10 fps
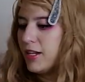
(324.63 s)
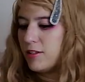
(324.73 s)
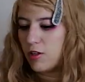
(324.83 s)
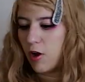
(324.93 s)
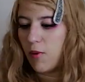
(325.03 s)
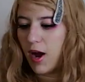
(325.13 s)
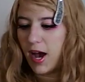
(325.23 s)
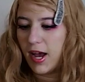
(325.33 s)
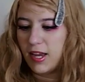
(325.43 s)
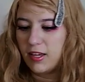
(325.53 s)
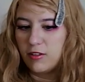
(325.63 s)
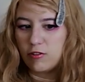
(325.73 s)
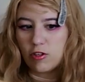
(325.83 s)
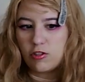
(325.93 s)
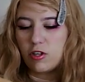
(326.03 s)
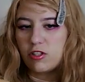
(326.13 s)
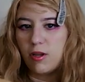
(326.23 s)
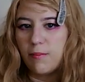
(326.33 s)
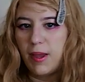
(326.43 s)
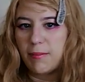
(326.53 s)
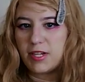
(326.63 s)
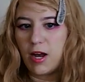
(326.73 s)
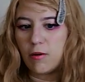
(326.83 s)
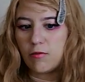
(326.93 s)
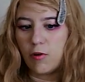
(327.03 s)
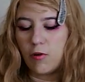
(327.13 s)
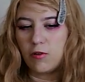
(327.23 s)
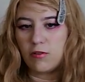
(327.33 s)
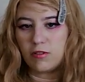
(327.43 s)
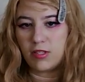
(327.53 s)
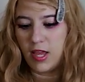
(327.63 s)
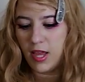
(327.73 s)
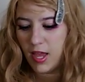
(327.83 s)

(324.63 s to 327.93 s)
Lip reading: So I just took some paper towel rolls